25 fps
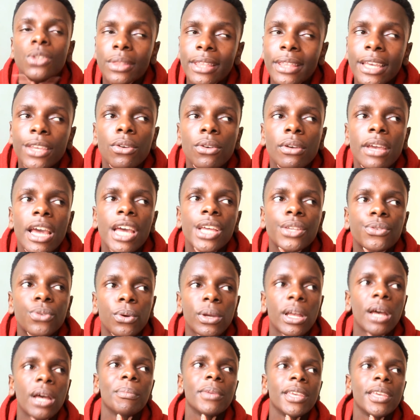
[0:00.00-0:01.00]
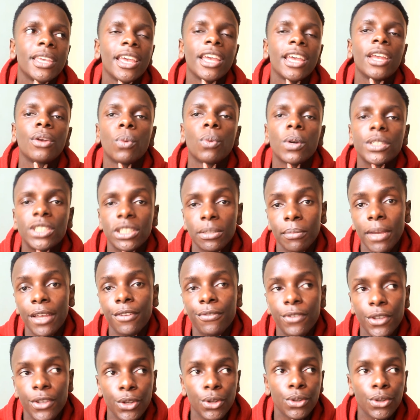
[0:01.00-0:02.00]
thank you guys for coming here and watching my
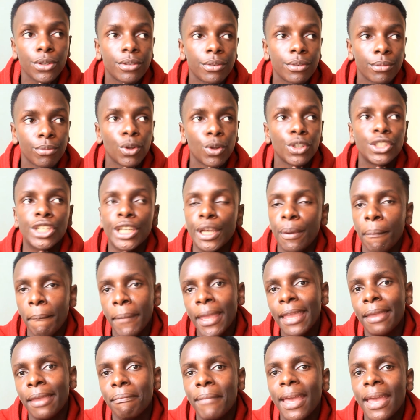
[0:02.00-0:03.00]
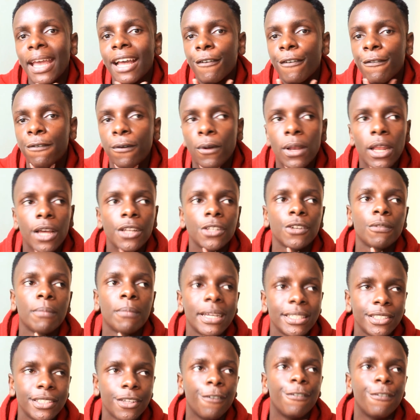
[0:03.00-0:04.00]
videos, watching me make a fool out of
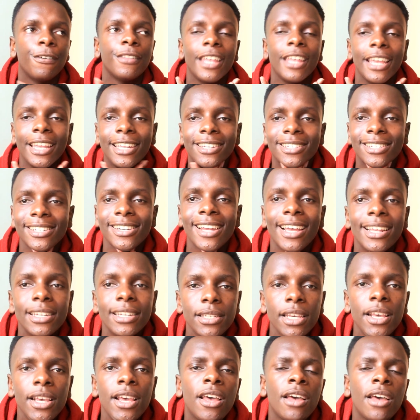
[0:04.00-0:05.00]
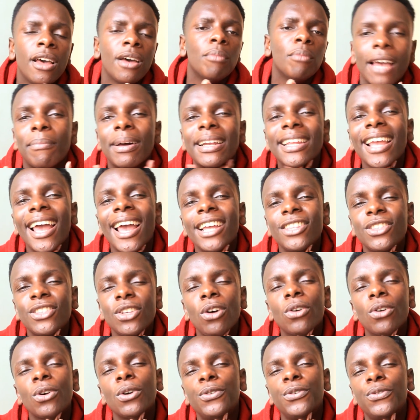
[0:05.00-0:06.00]
myself on the internet. But yeah, it's
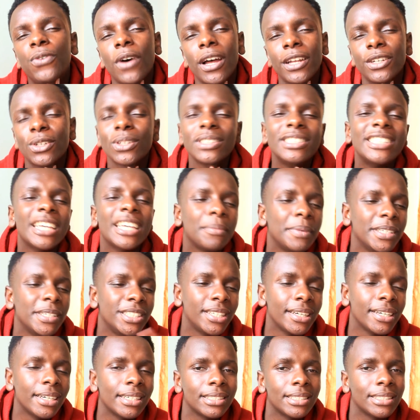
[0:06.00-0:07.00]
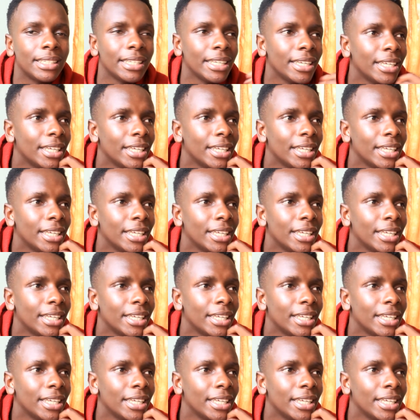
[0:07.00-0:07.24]
all good fun. Don't take me seriously,